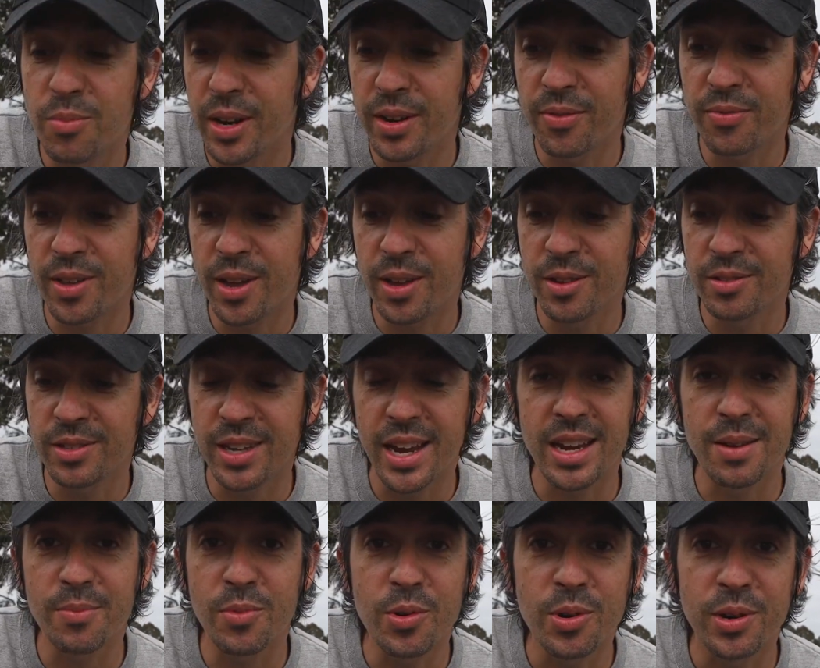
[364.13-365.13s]
one of those
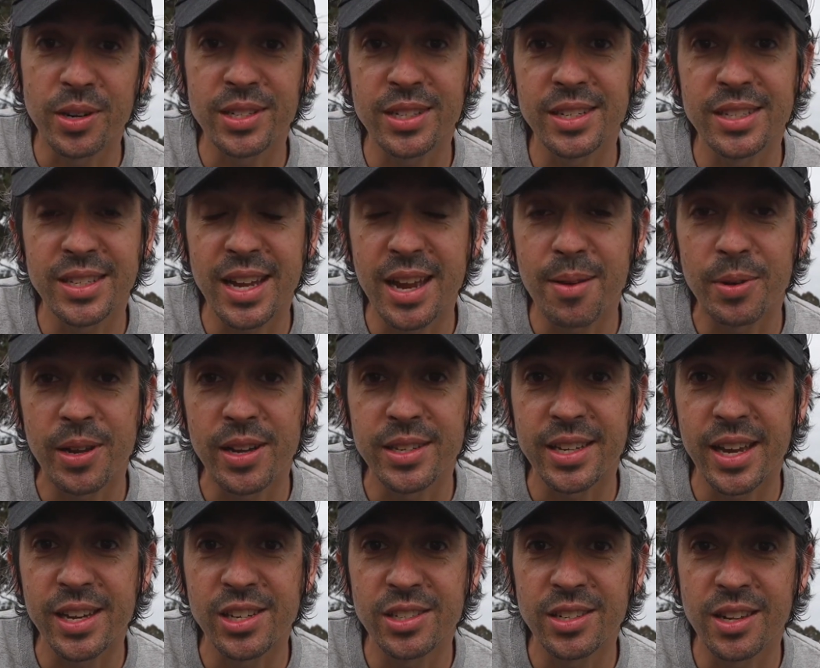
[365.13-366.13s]
anymore, because the
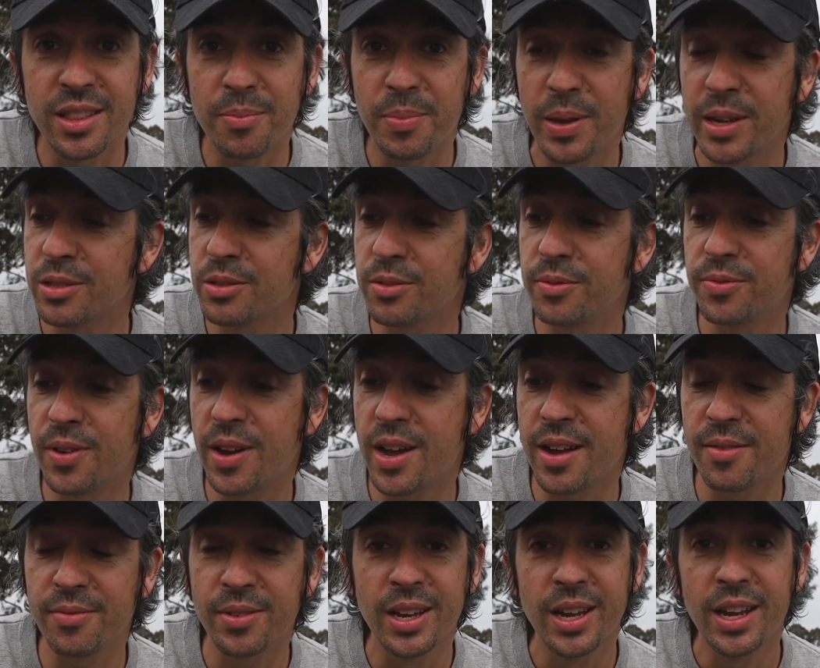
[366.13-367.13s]
stabilization in the Pixel
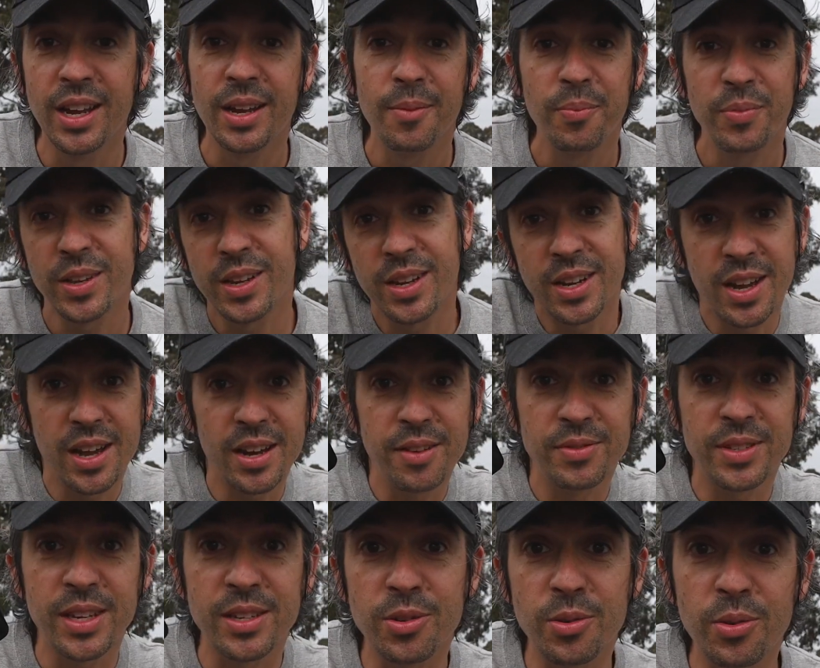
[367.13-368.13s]
5 kind
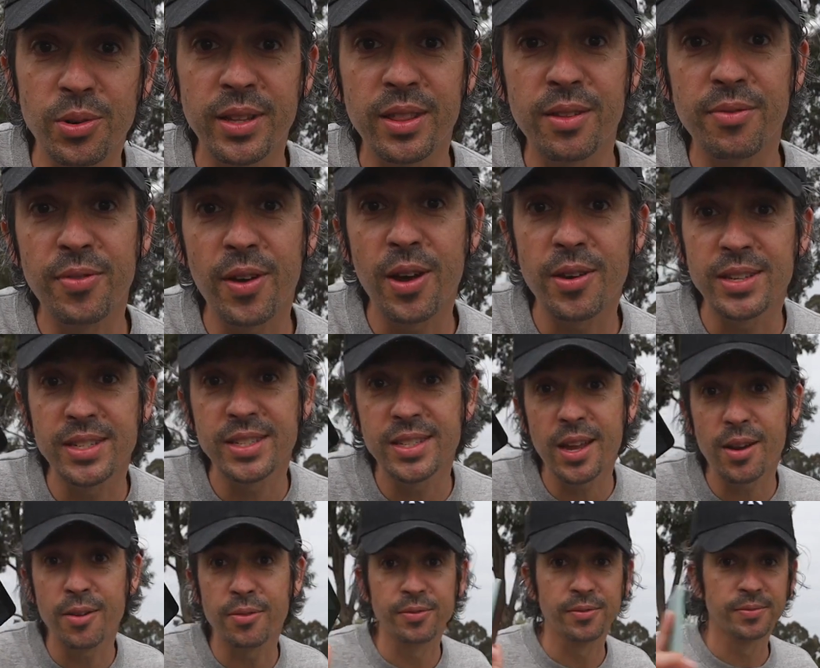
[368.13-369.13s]
of does it all in the phone
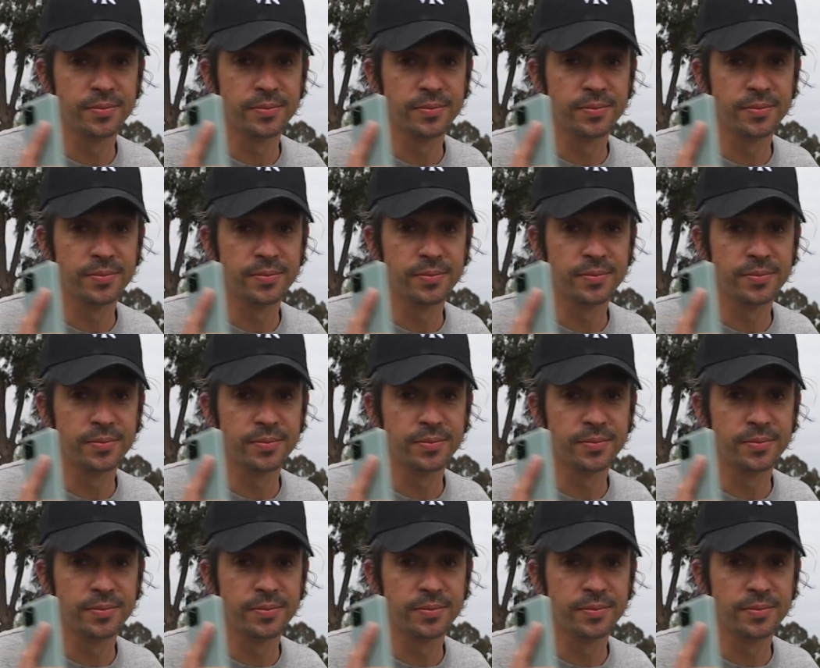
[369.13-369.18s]
itself.